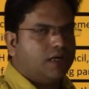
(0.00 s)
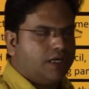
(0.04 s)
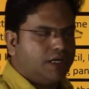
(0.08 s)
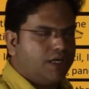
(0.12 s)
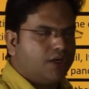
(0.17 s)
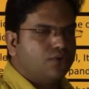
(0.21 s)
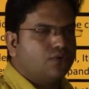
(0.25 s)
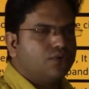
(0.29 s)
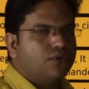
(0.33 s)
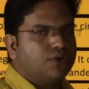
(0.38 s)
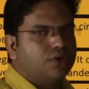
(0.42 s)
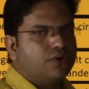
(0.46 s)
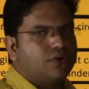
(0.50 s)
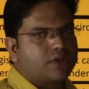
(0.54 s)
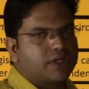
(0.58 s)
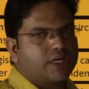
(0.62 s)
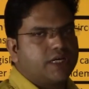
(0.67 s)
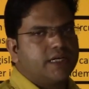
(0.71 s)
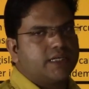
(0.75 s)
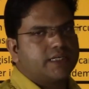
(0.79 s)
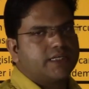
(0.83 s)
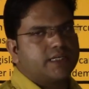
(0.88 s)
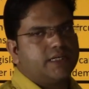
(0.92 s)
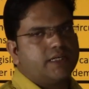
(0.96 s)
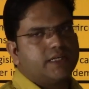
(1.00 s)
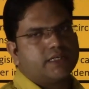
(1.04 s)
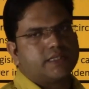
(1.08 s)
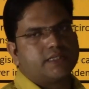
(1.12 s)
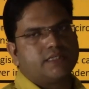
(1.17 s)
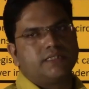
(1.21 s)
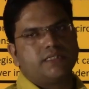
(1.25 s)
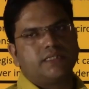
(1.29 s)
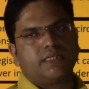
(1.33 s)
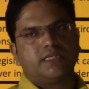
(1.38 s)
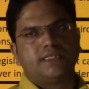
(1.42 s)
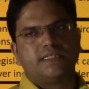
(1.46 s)
he could not get
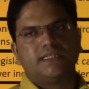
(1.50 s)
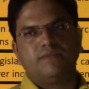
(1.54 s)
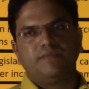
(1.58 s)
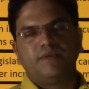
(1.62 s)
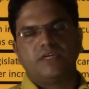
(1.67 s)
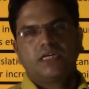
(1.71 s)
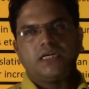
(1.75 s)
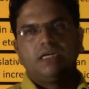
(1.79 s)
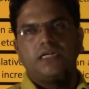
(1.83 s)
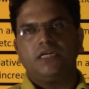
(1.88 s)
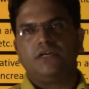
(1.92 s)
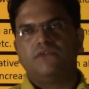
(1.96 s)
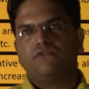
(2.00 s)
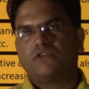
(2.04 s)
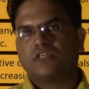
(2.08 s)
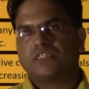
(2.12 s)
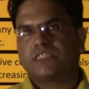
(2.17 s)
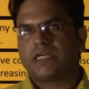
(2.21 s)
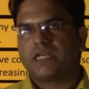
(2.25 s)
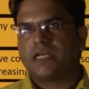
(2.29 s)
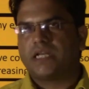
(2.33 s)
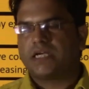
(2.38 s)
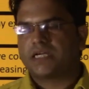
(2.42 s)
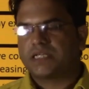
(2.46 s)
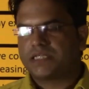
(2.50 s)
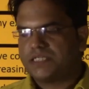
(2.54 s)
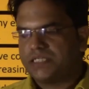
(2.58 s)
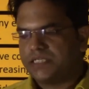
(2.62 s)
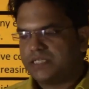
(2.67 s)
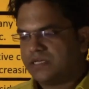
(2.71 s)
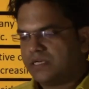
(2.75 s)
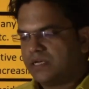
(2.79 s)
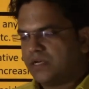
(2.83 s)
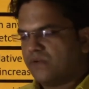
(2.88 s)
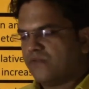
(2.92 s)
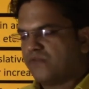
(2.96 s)
elected. Ultimately he was
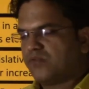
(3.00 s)
elected